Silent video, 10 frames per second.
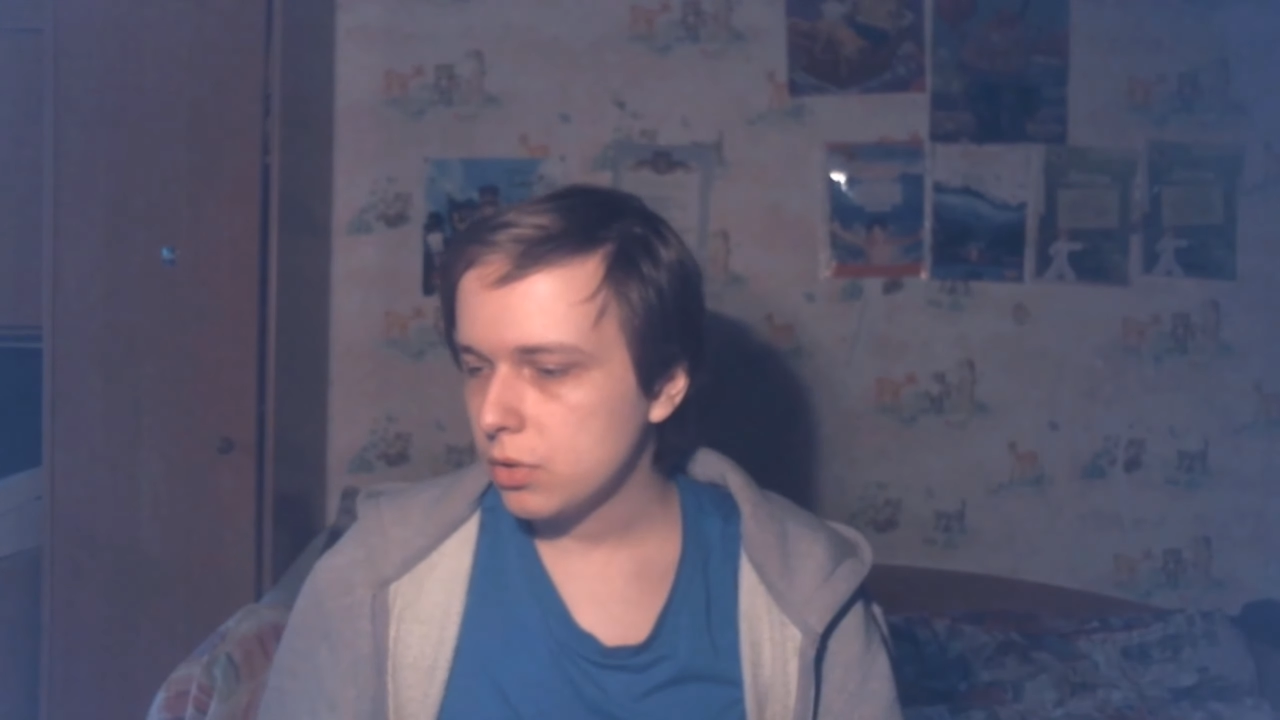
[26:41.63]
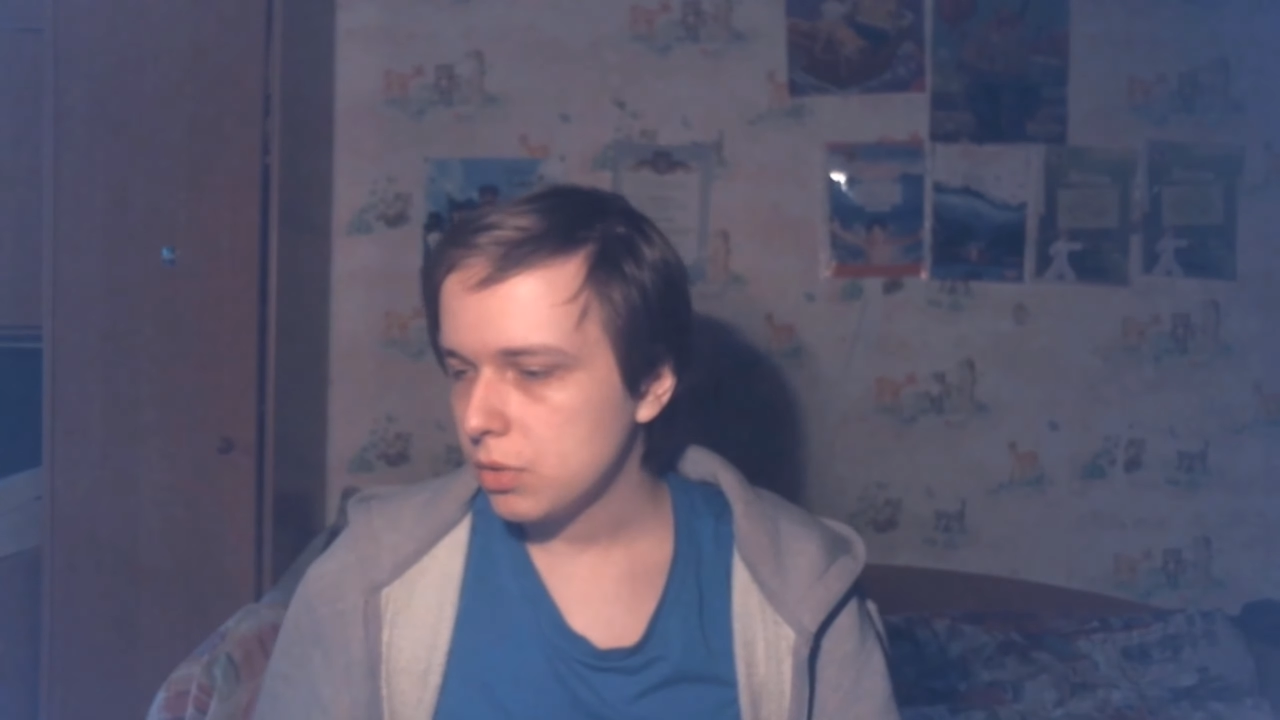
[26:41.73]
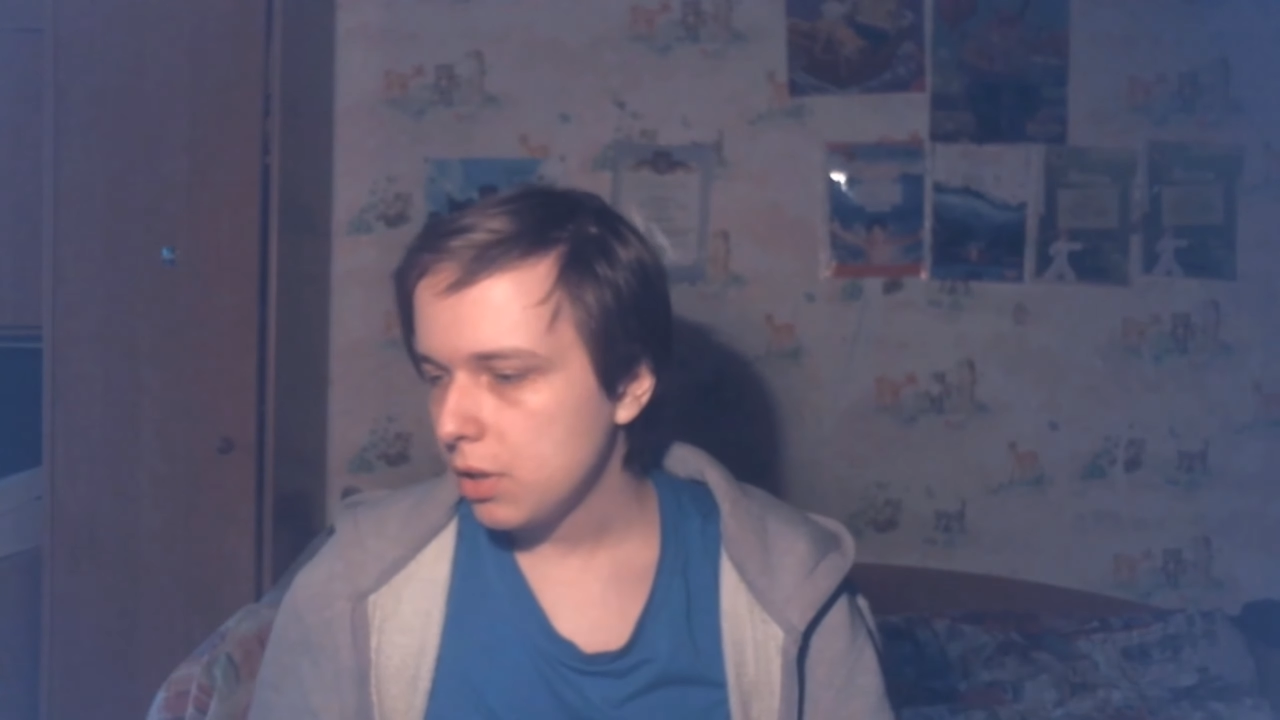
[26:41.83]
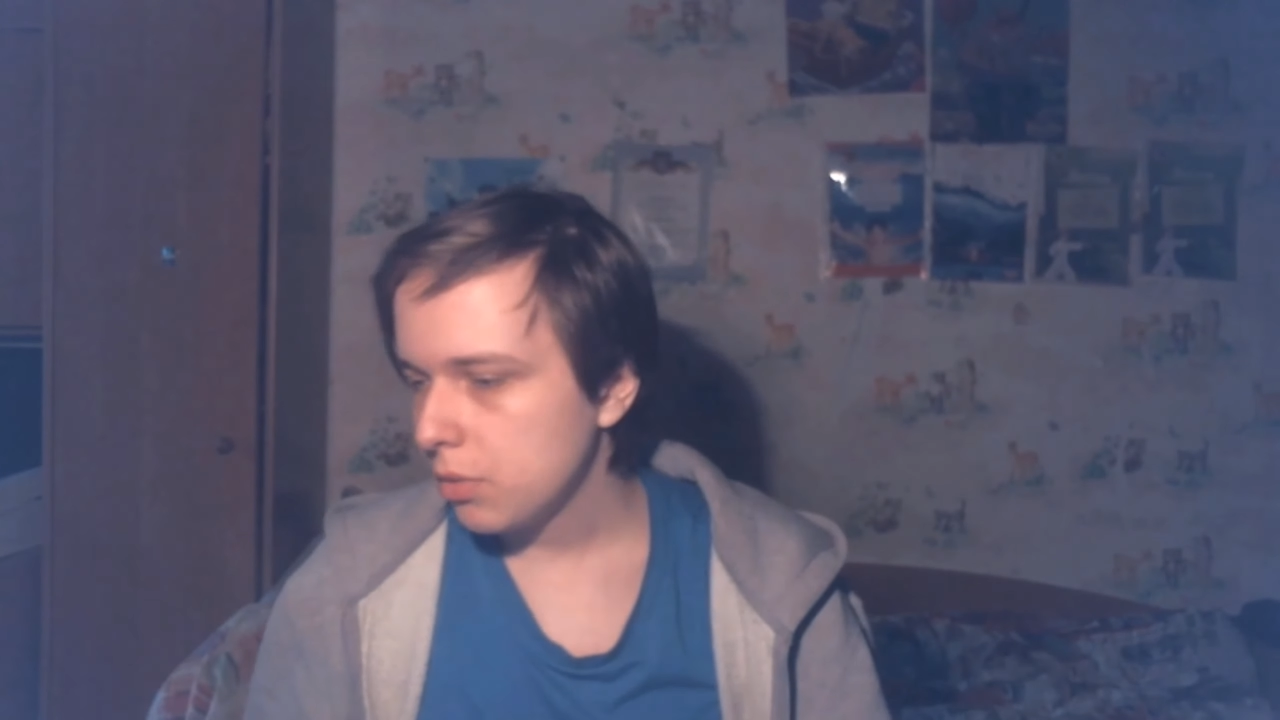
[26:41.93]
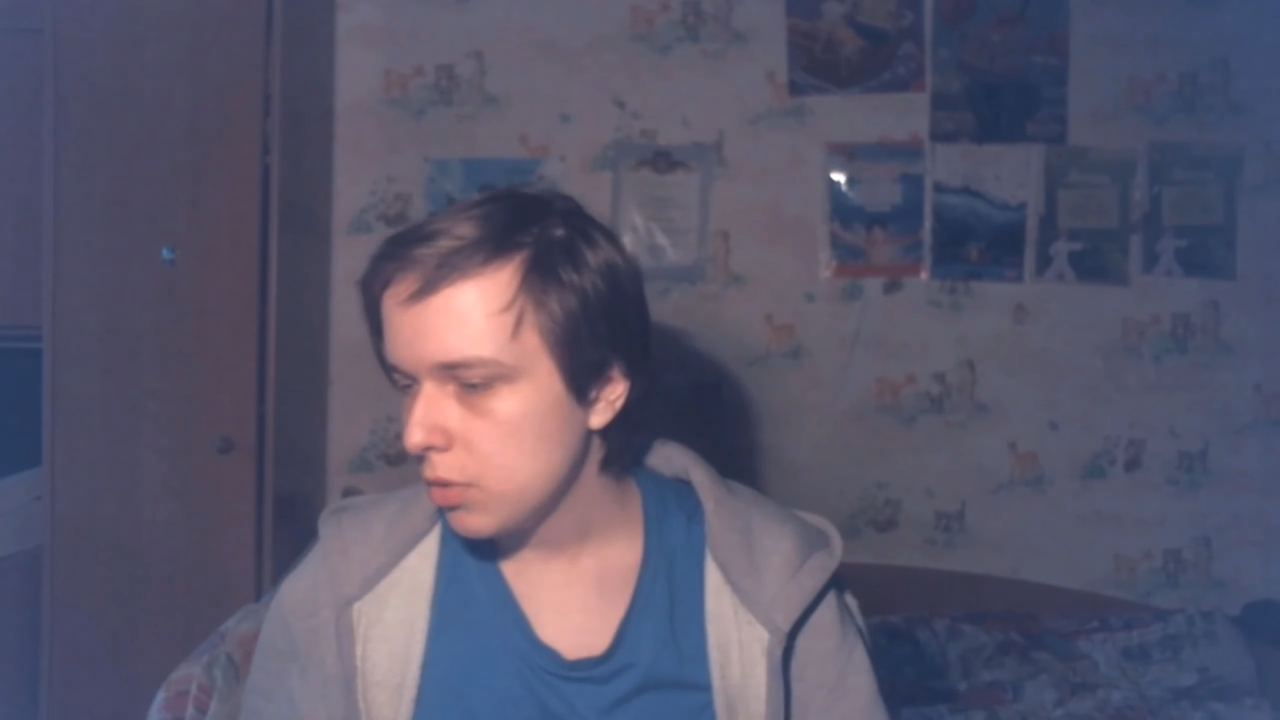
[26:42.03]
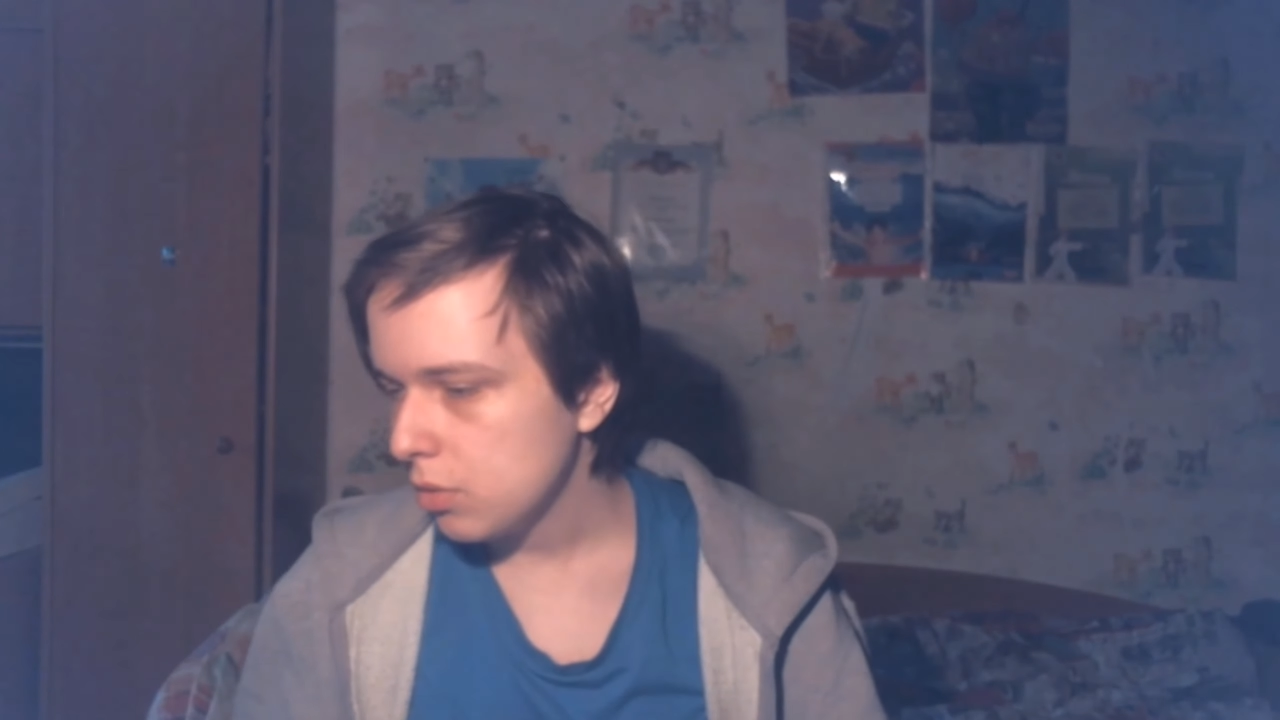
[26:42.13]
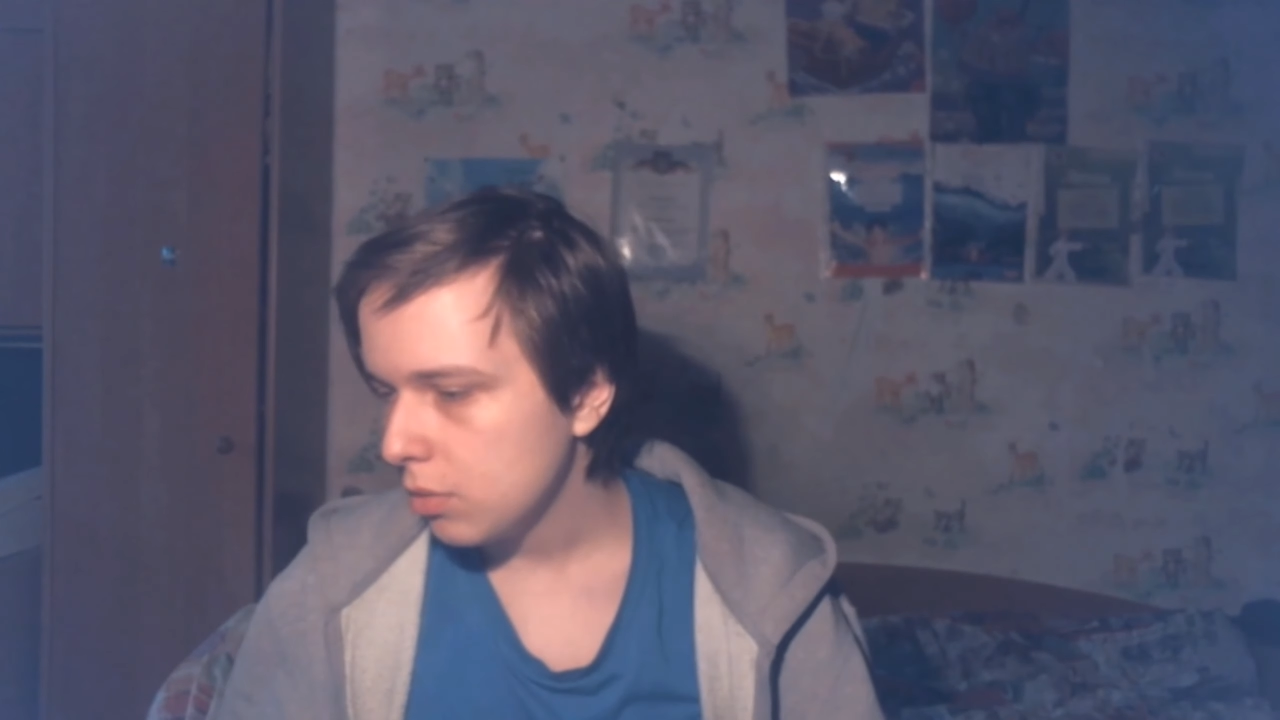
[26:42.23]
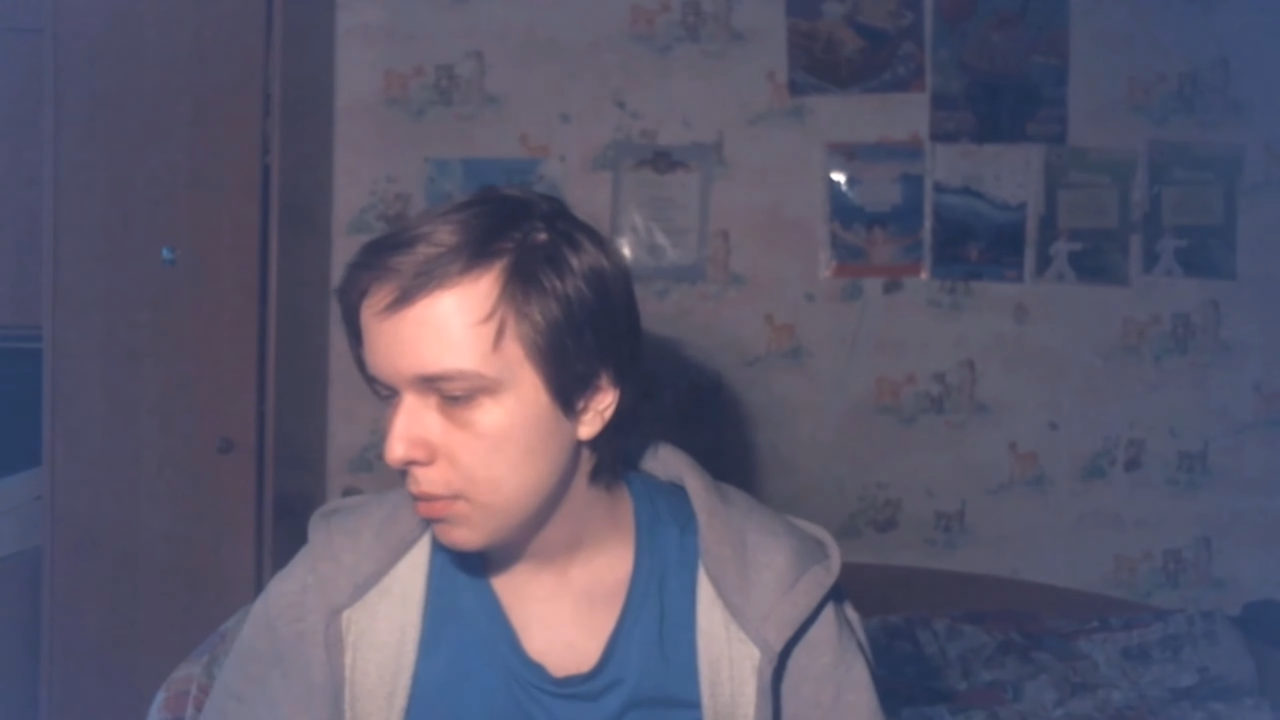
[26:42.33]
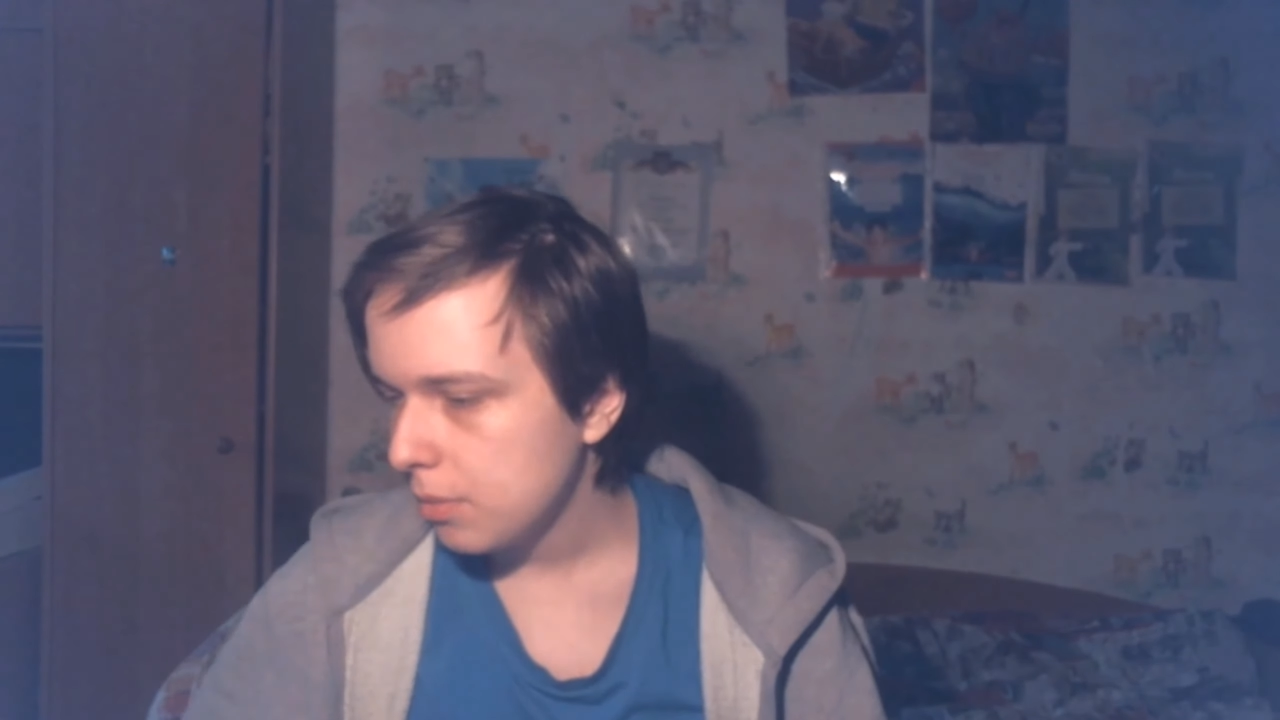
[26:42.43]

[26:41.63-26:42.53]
tell you.